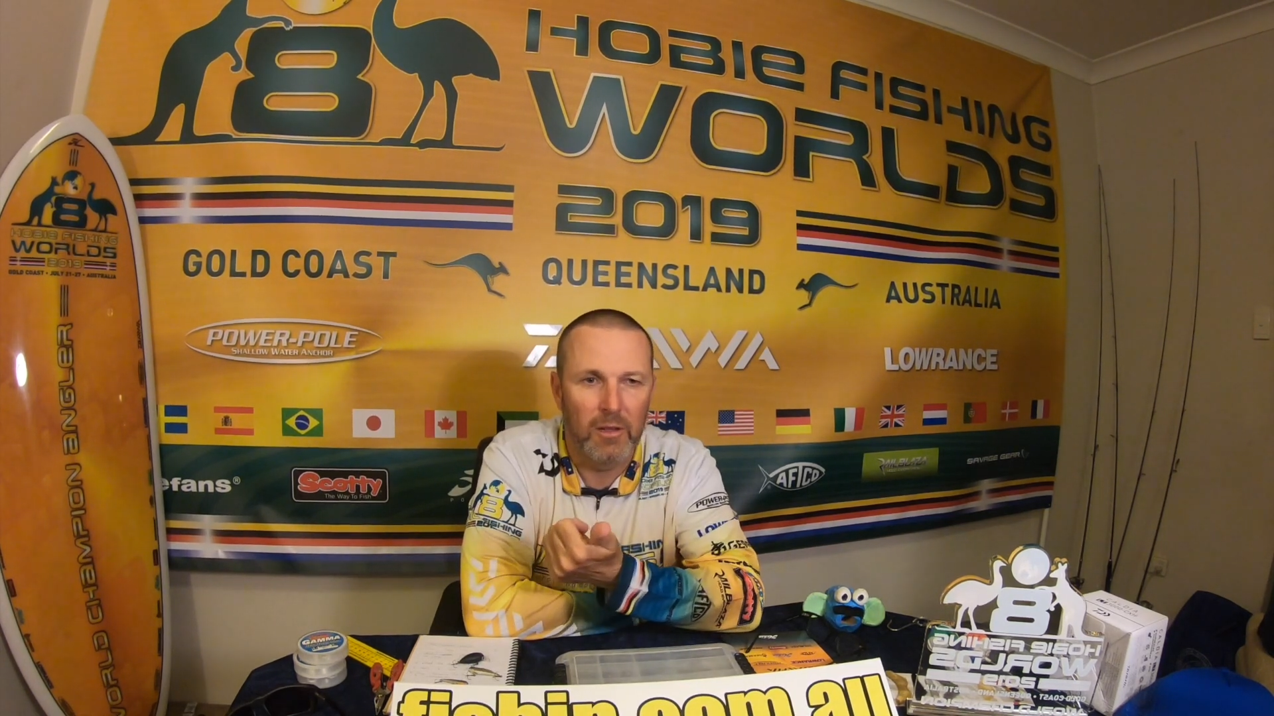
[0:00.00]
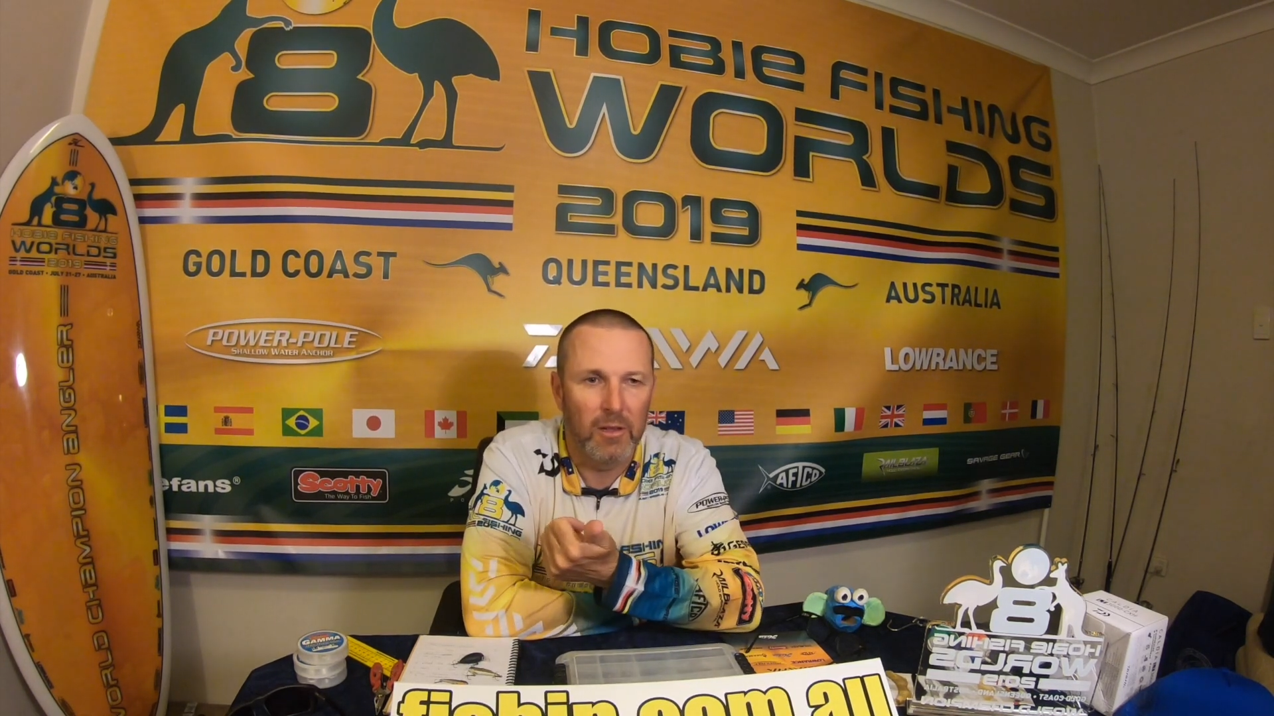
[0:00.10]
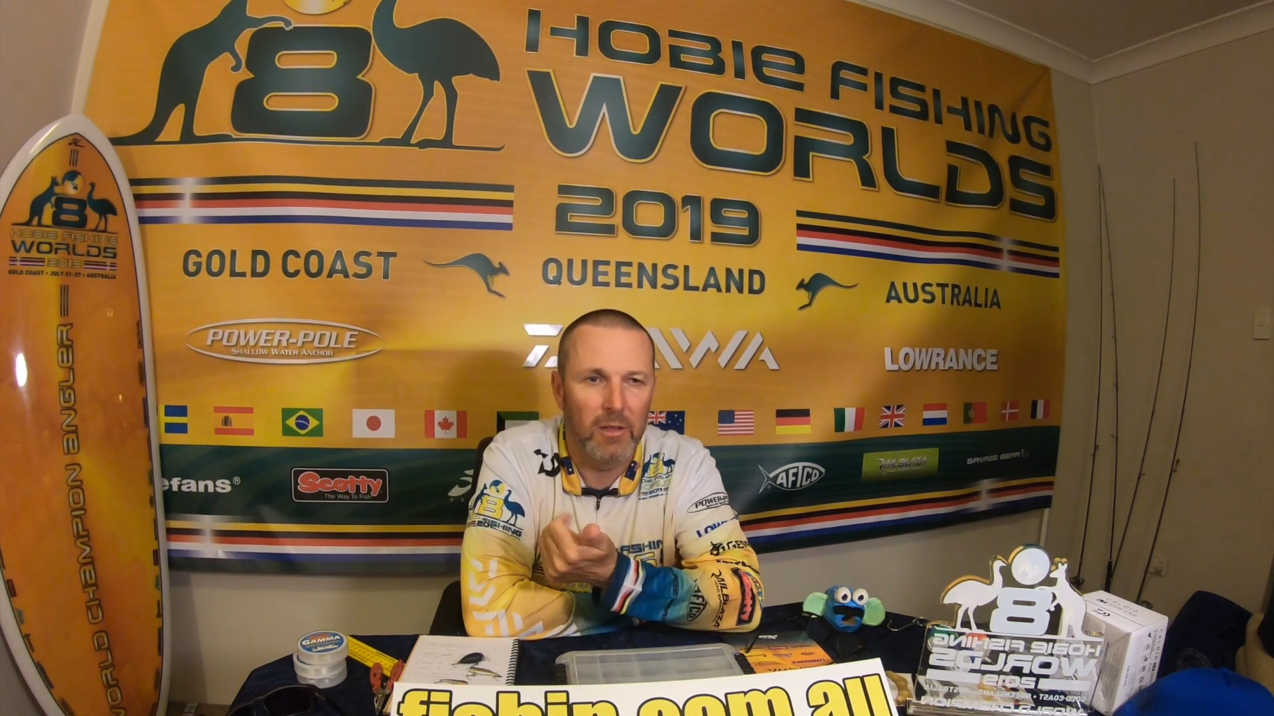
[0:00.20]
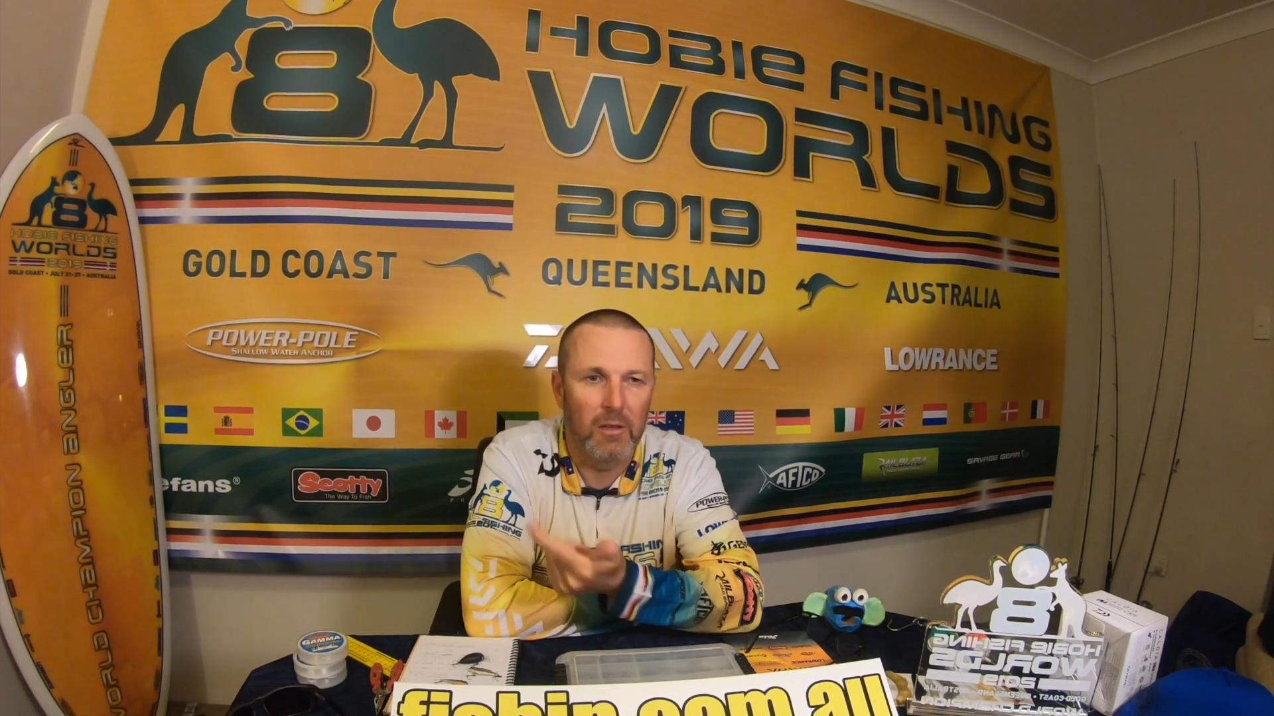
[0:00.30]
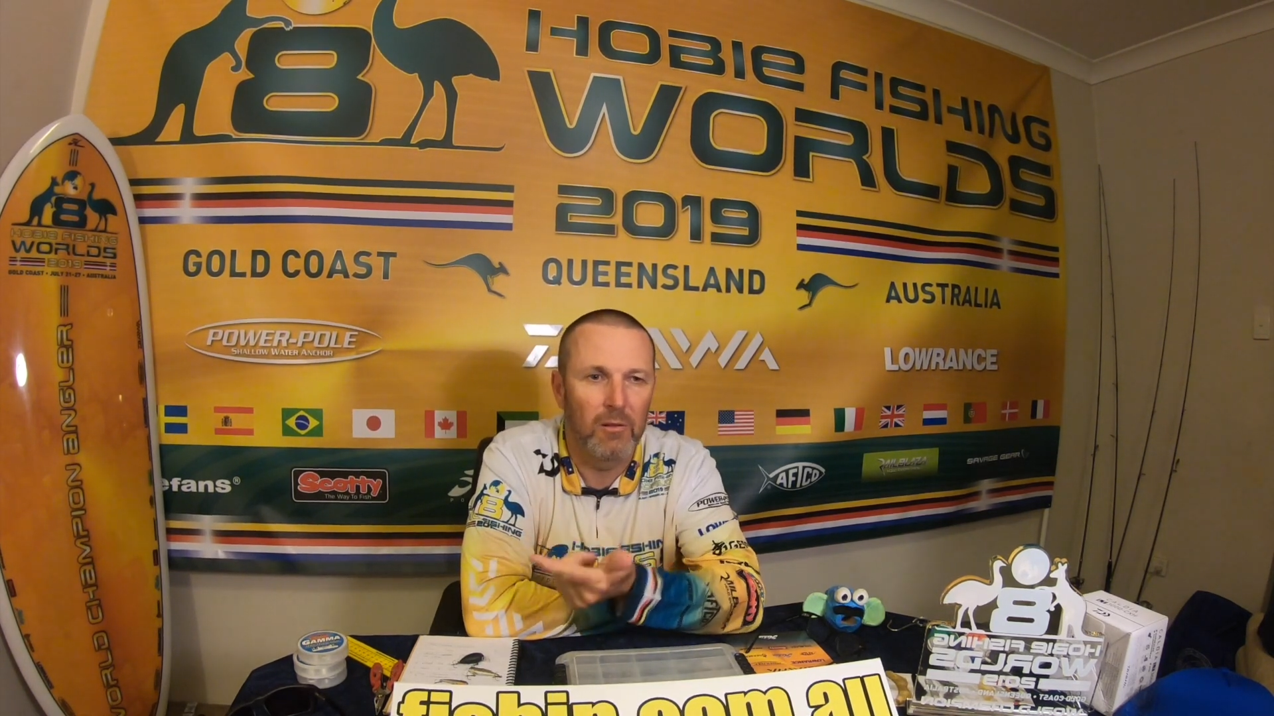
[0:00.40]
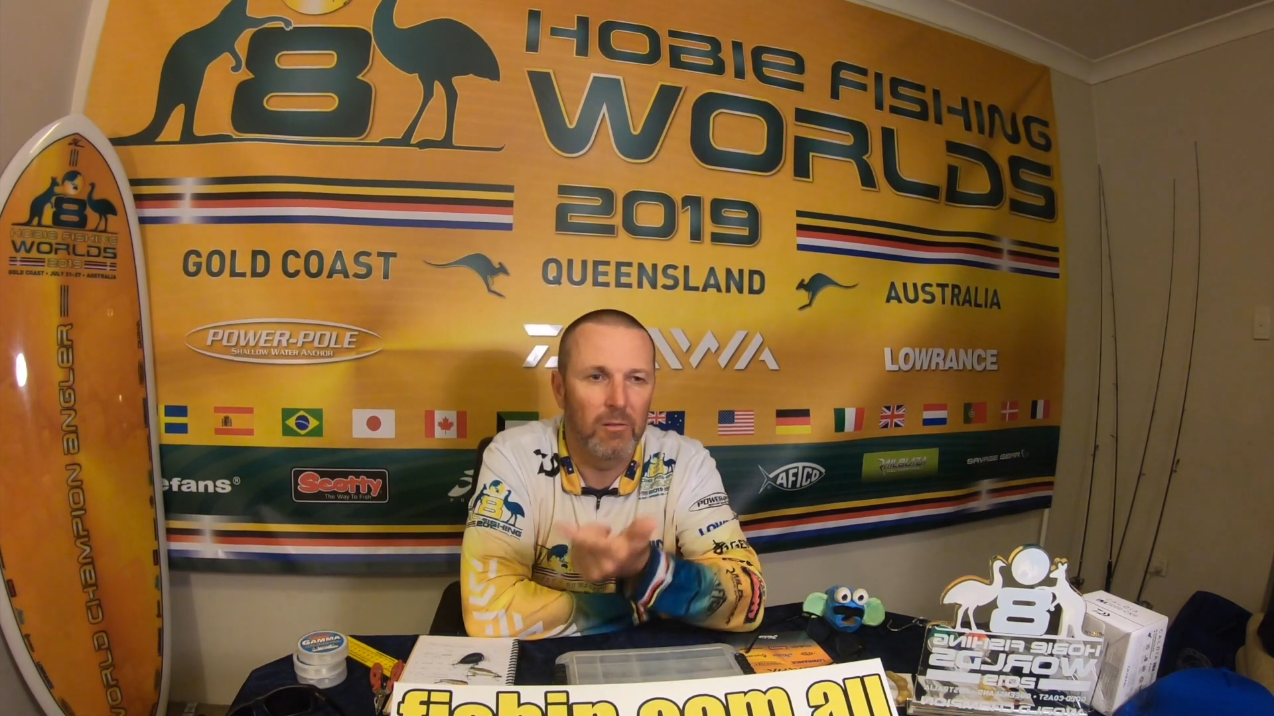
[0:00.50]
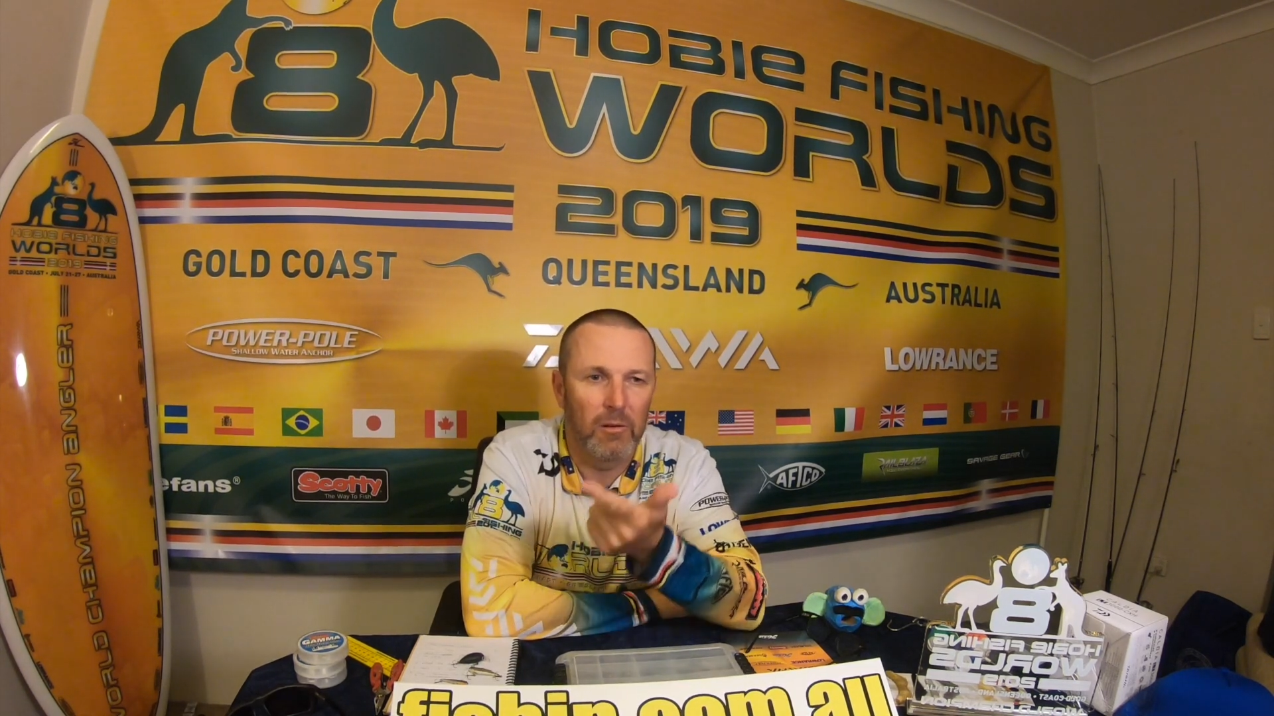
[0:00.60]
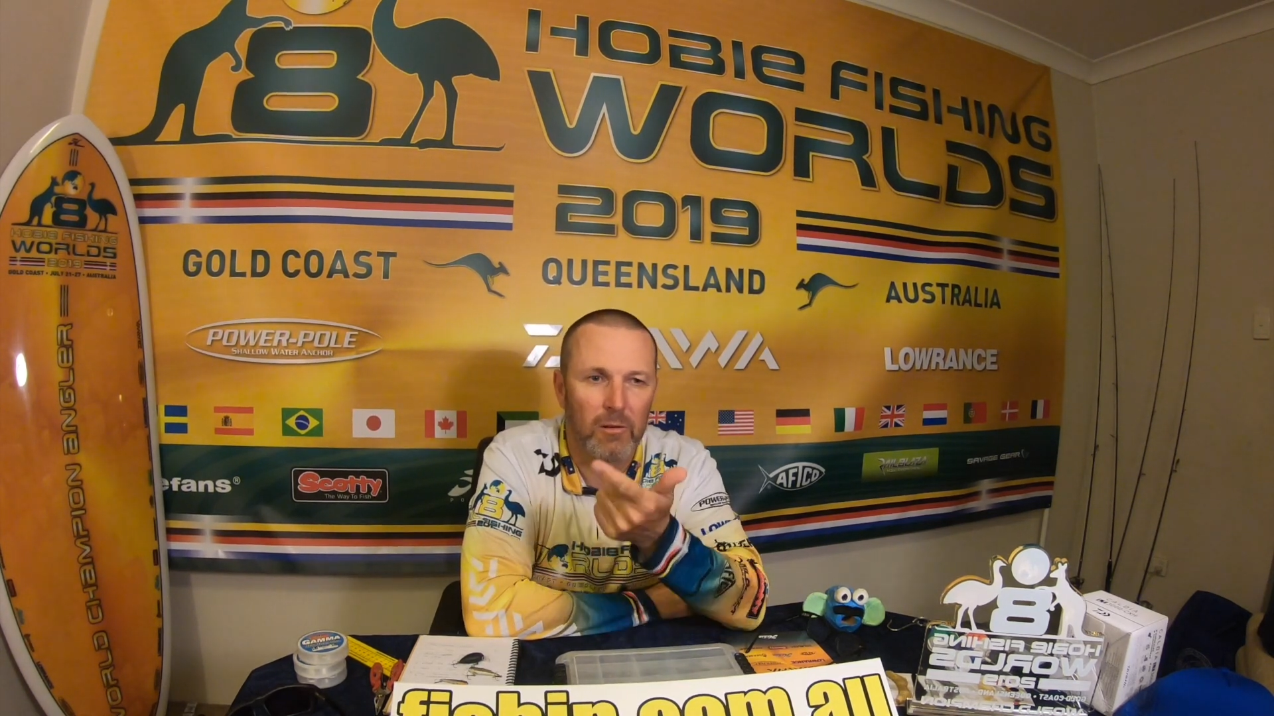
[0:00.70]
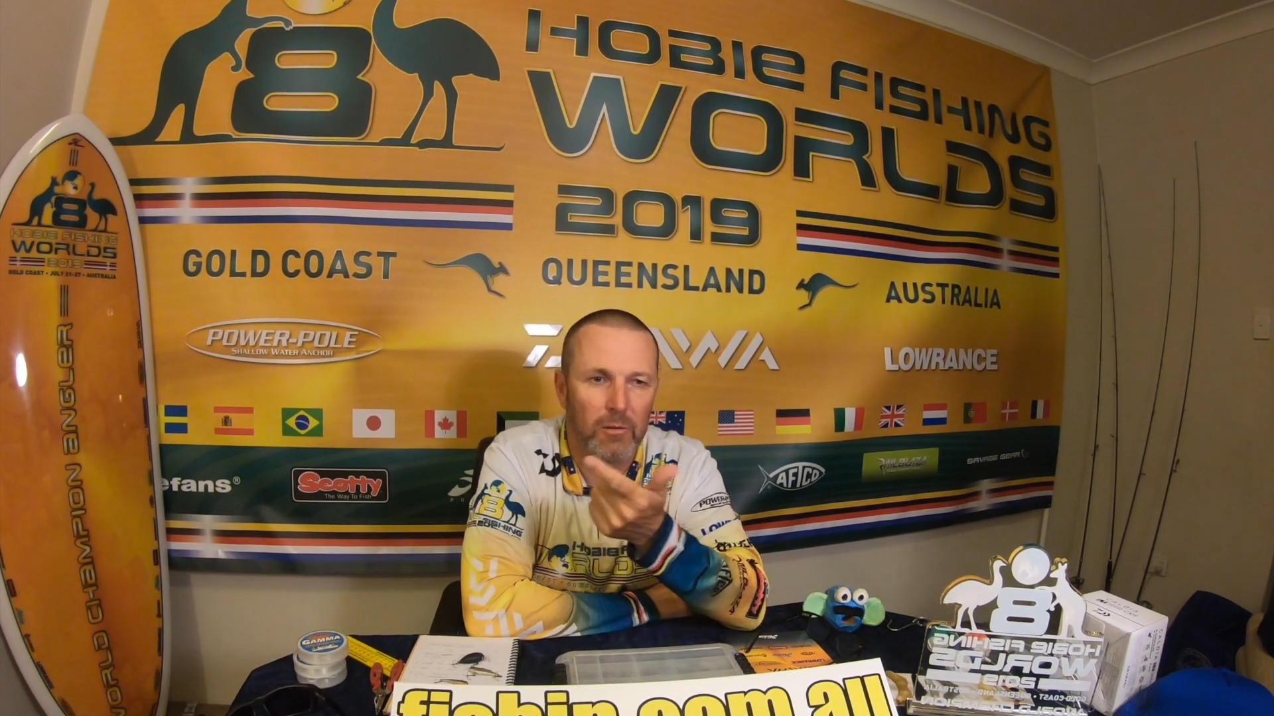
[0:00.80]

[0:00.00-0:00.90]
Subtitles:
and Giro